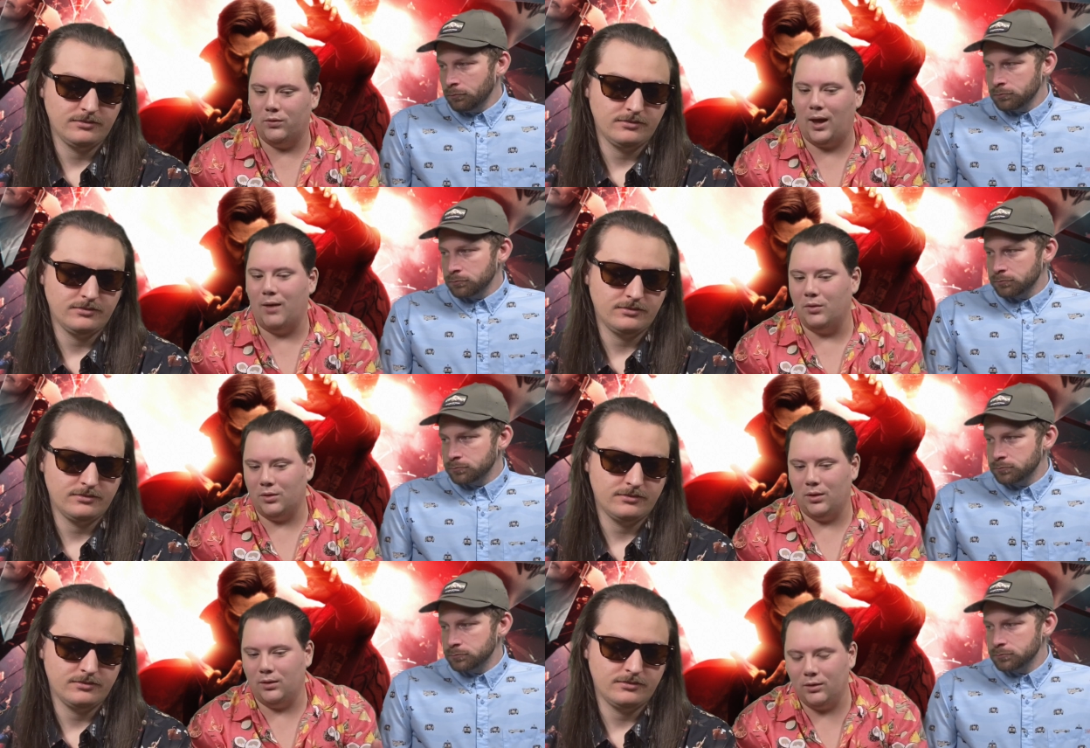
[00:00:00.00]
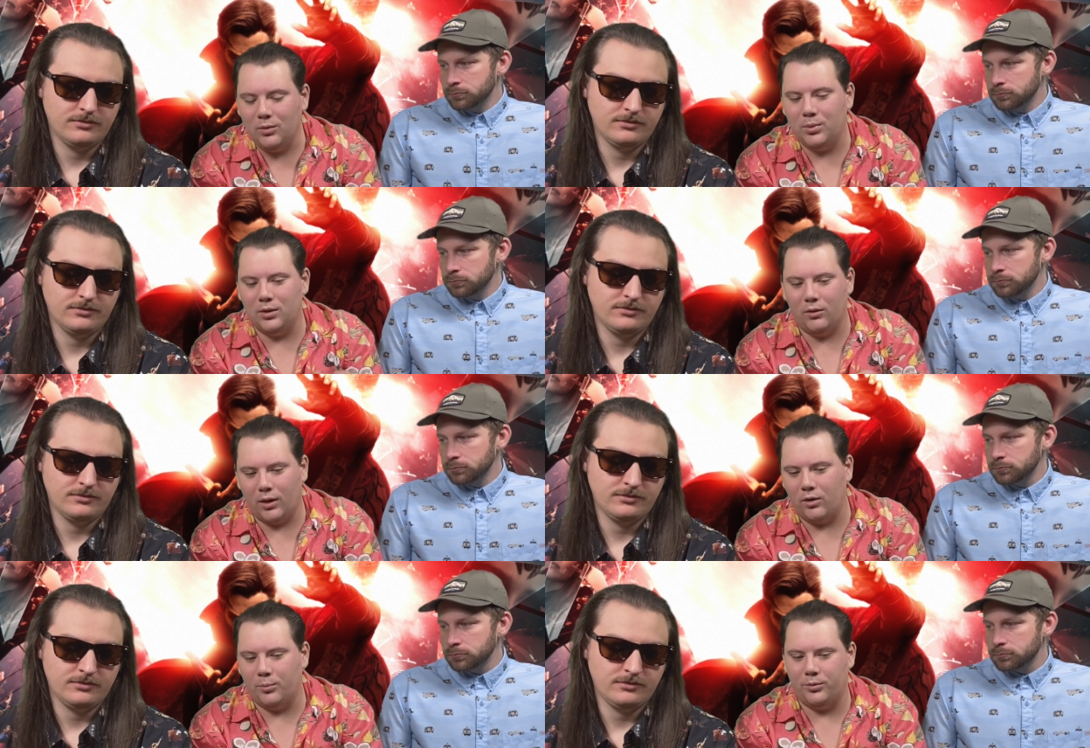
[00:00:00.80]
Speaker 1: have a, a little bit greater
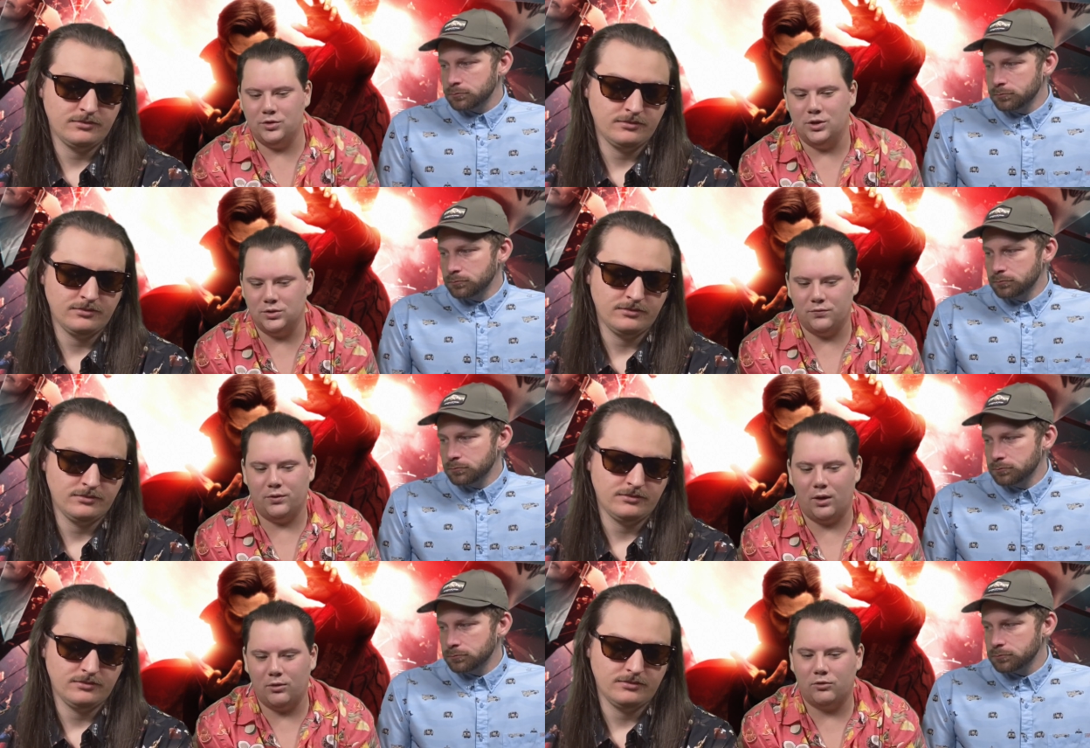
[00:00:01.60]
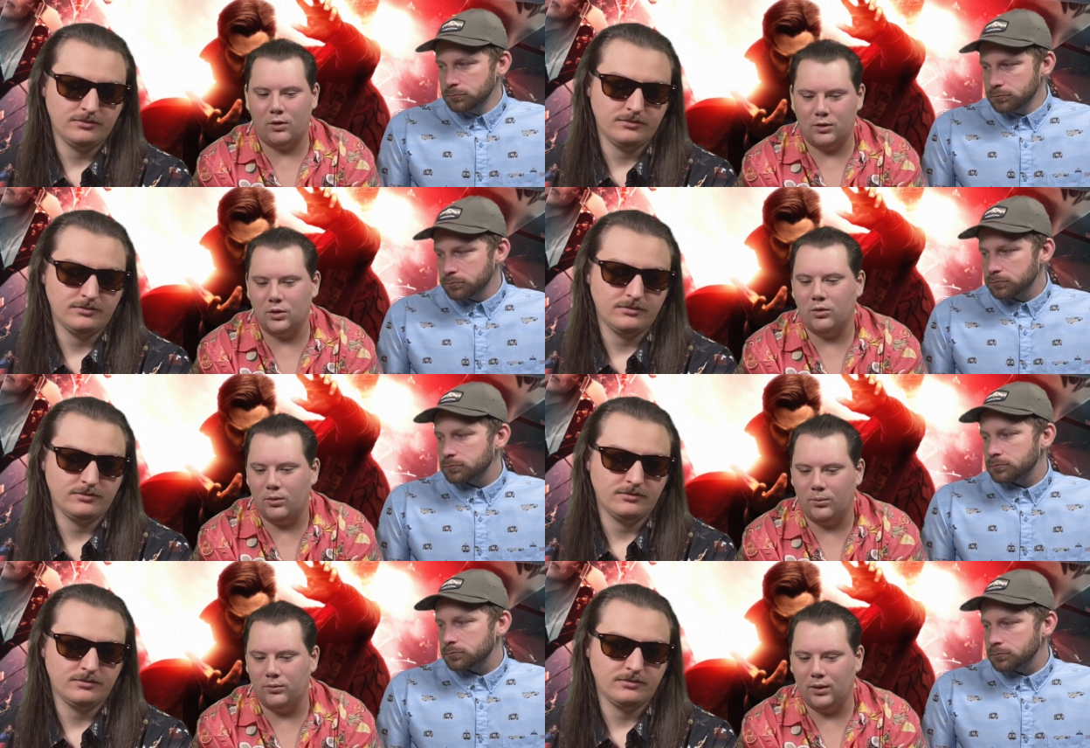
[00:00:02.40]
appreciation for Doctor Strange. I thought it was
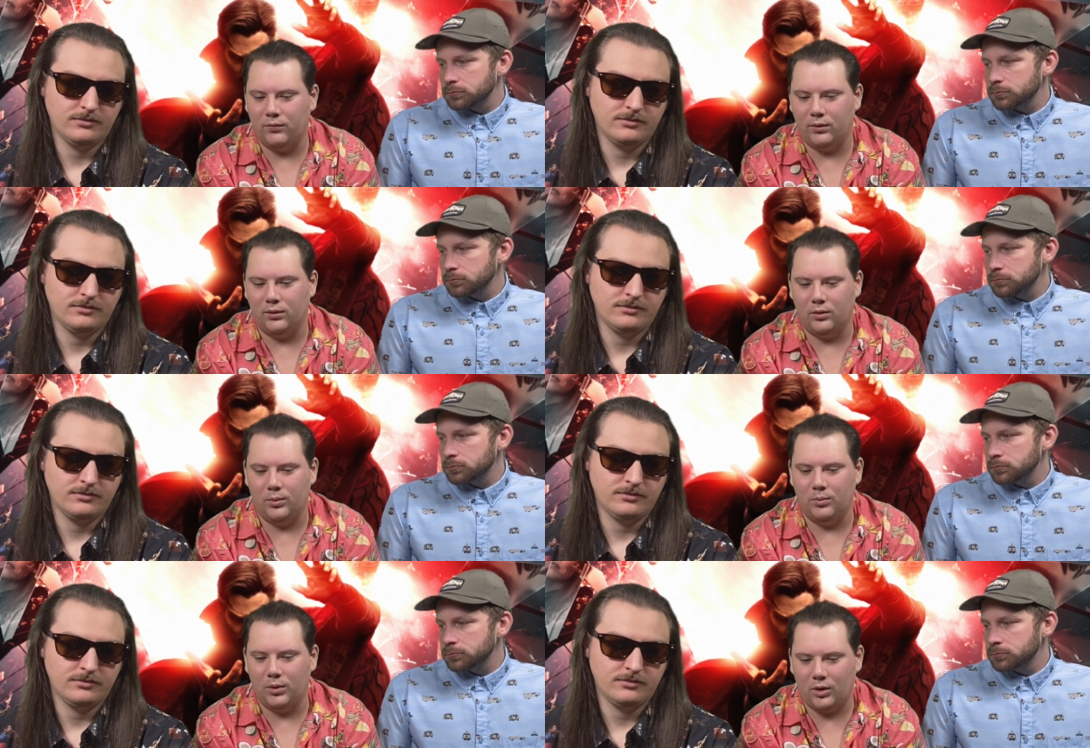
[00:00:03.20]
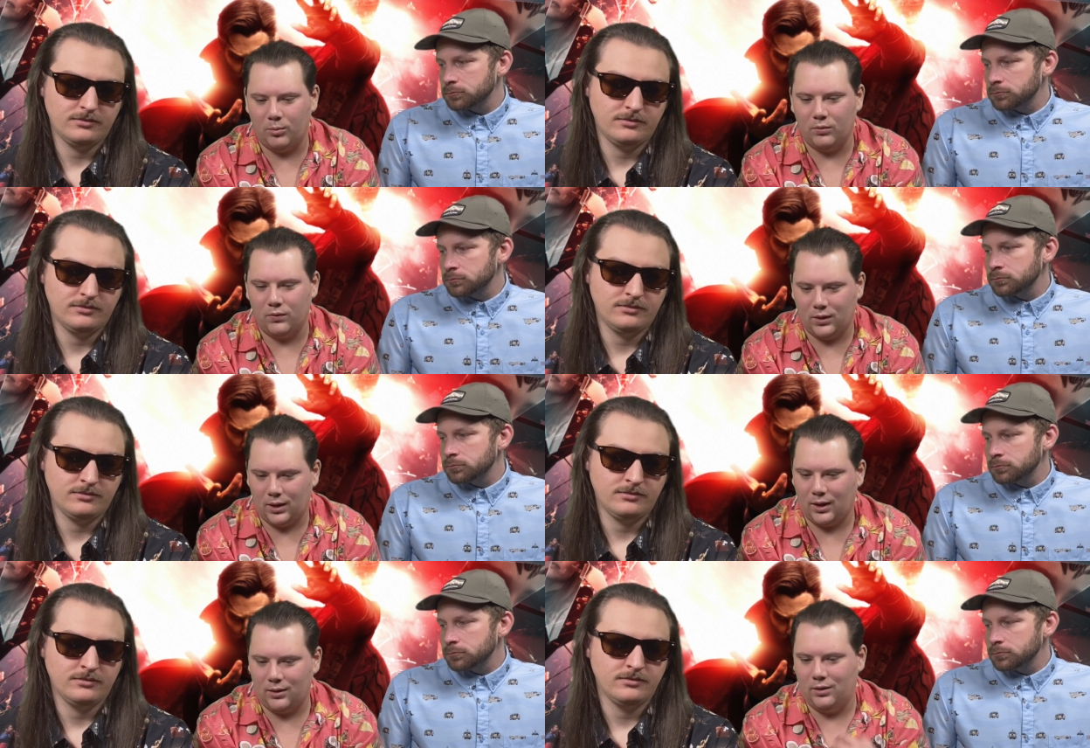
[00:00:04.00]
definitely a little bit better movie than I
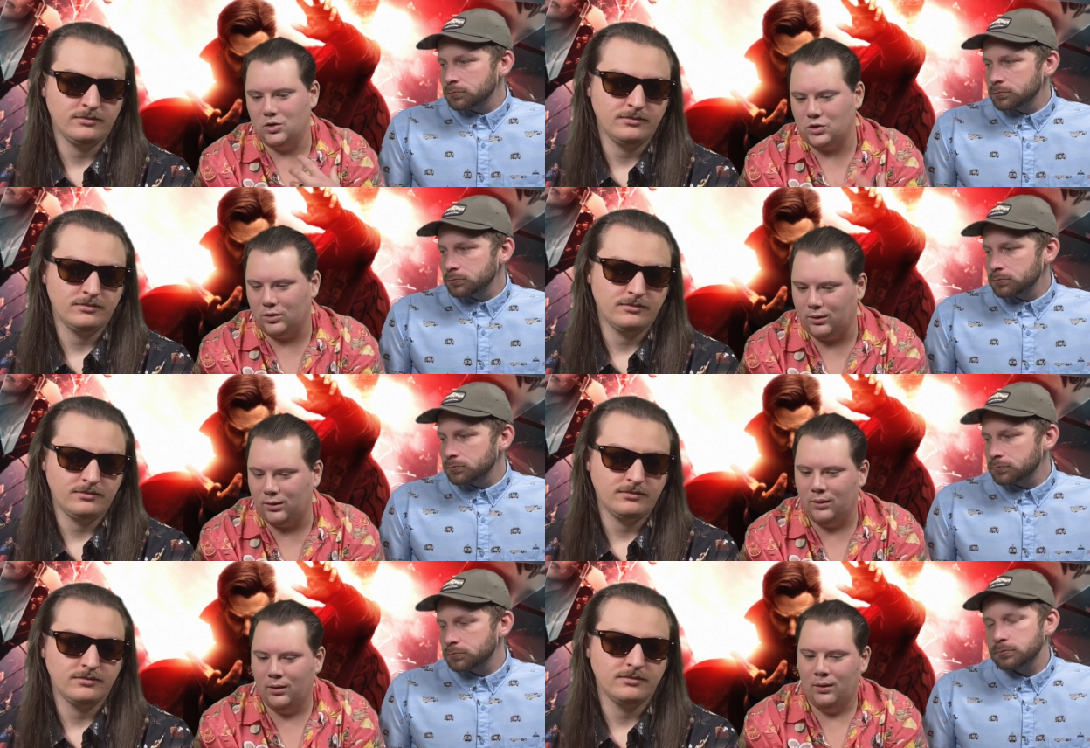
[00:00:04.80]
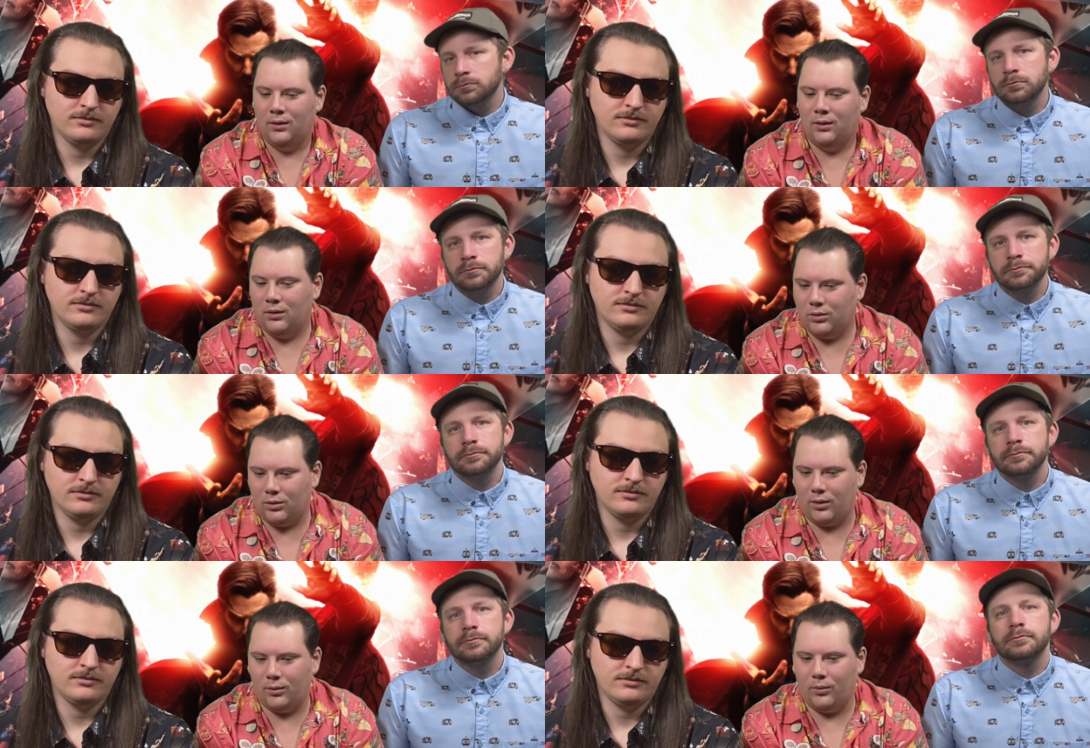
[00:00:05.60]
initially thought it
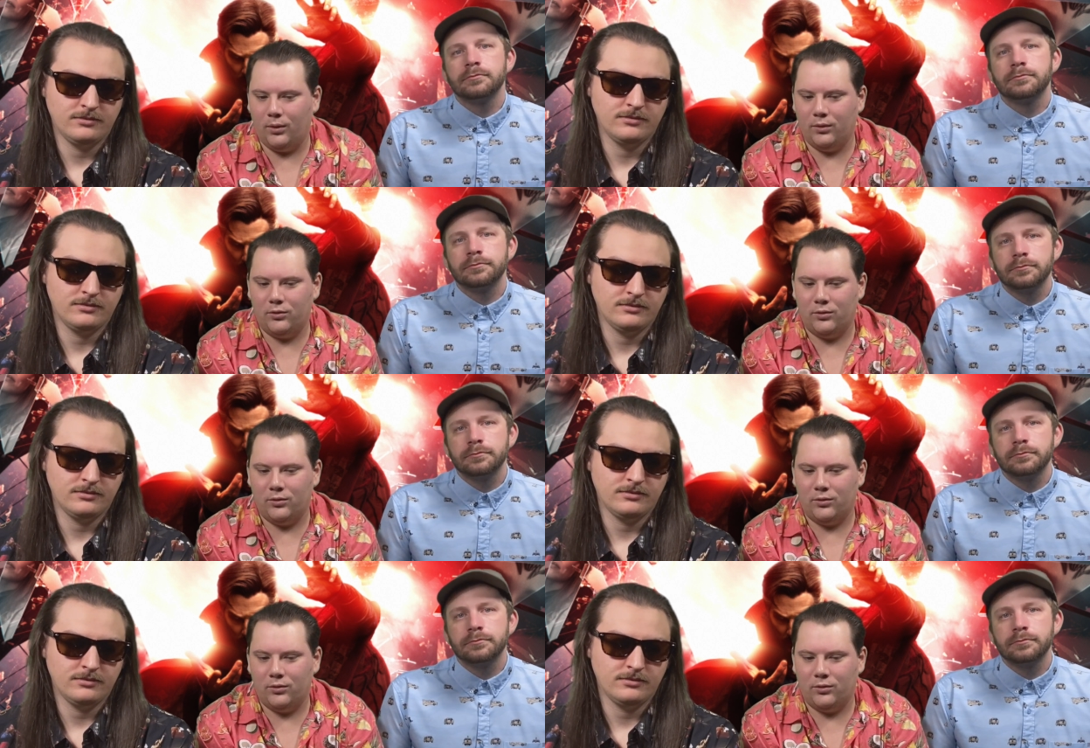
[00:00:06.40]
was.